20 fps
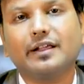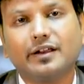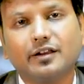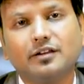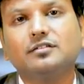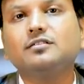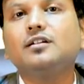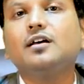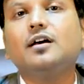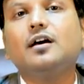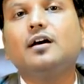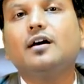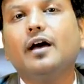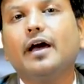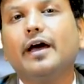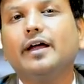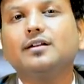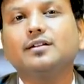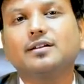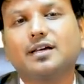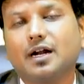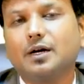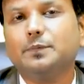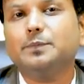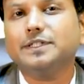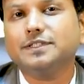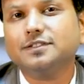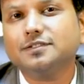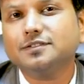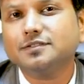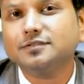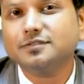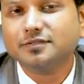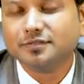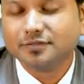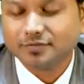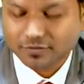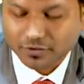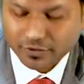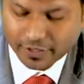nerin, and gravum.
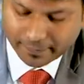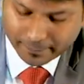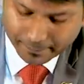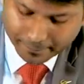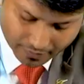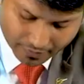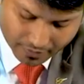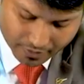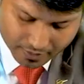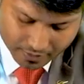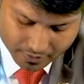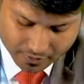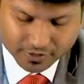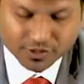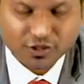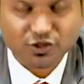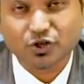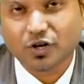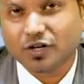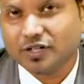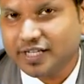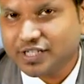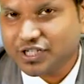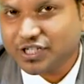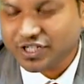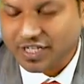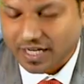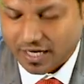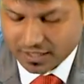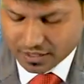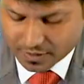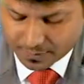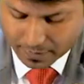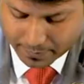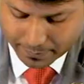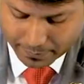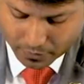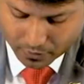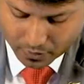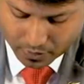Okay. This is your digitalis
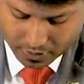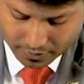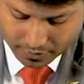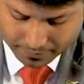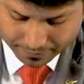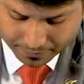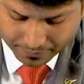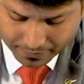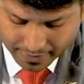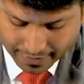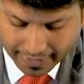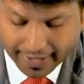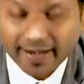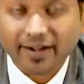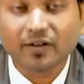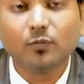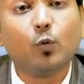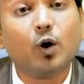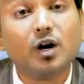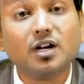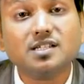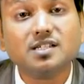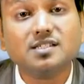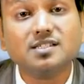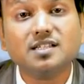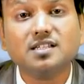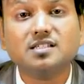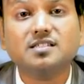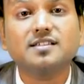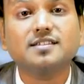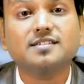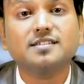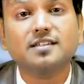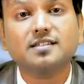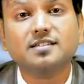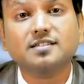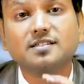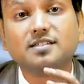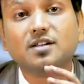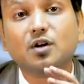purpura. And what is this? This
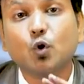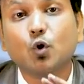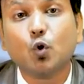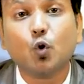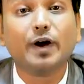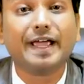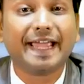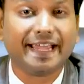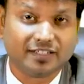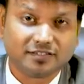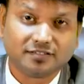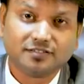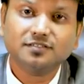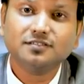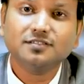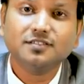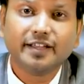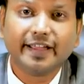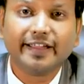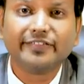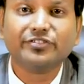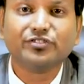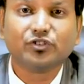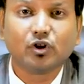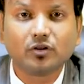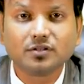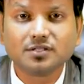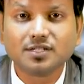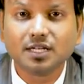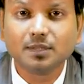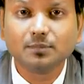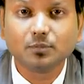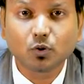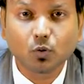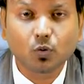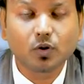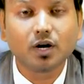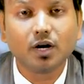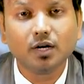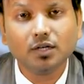is cocaine, Erythroxylum
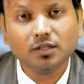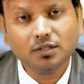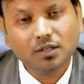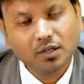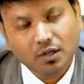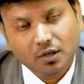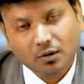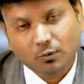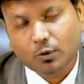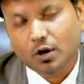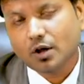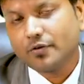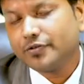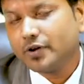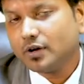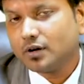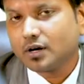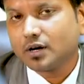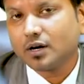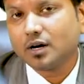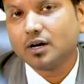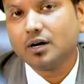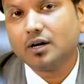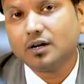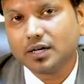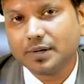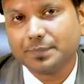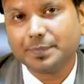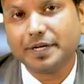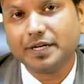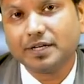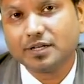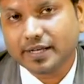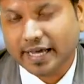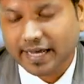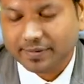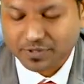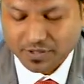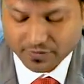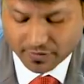coca. One of your repeat
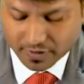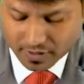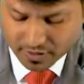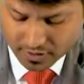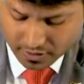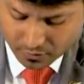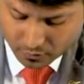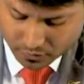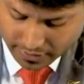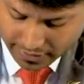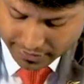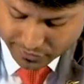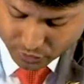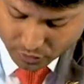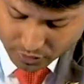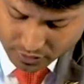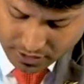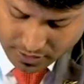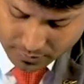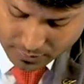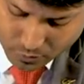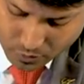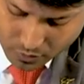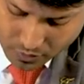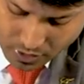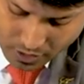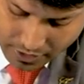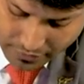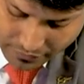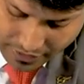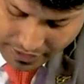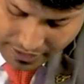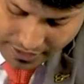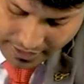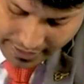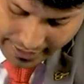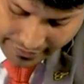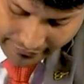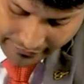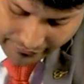AIMS question, Erythroxylum coca, we
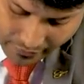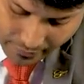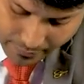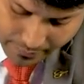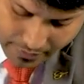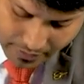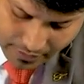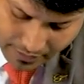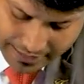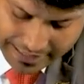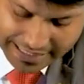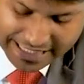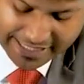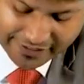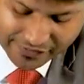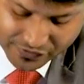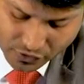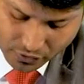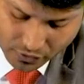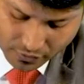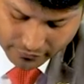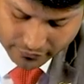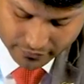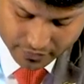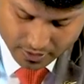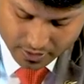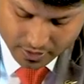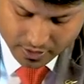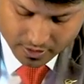derive from the leaves of